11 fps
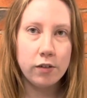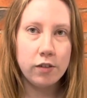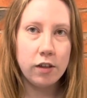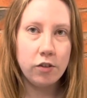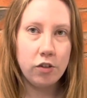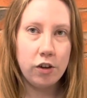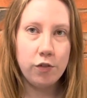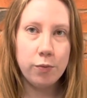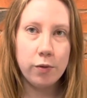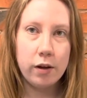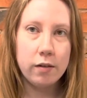to the chief
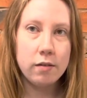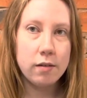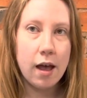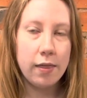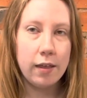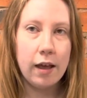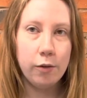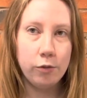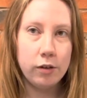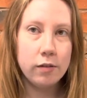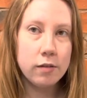priests and the
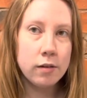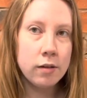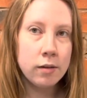elders.